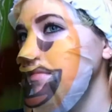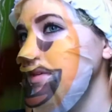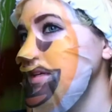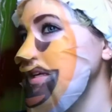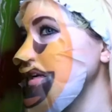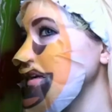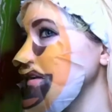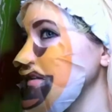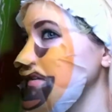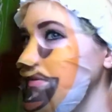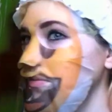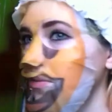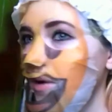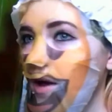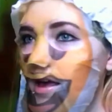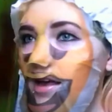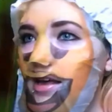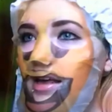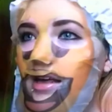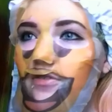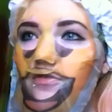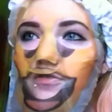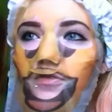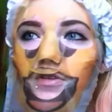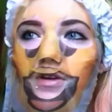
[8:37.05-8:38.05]
But either way,
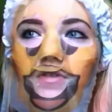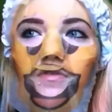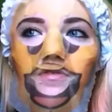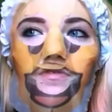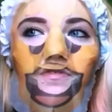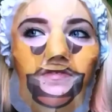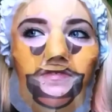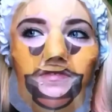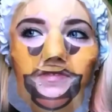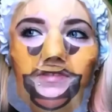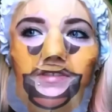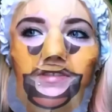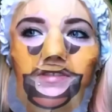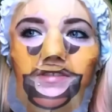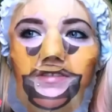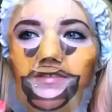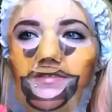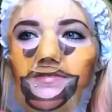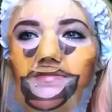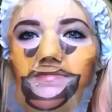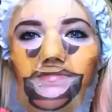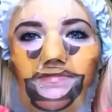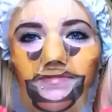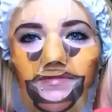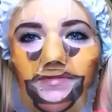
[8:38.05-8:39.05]
if, if
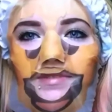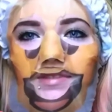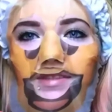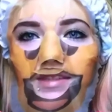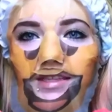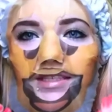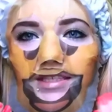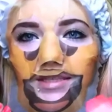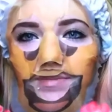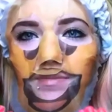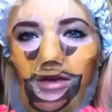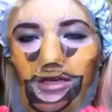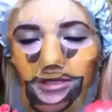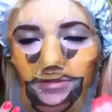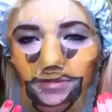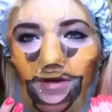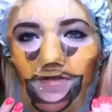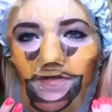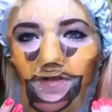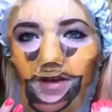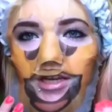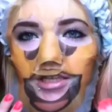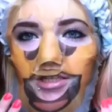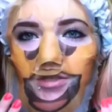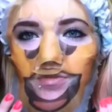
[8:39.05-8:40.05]
this makes my
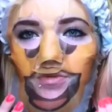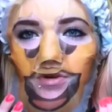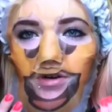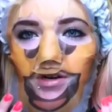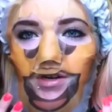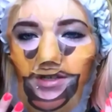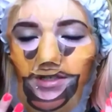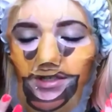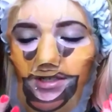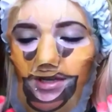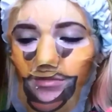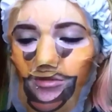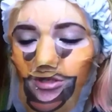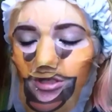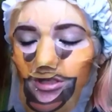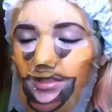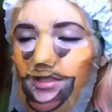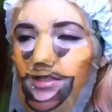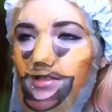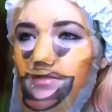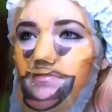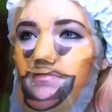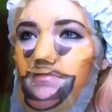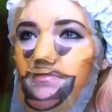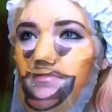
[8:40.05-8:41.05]
face worse, I'm
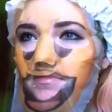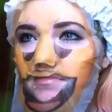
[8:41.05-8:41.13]
just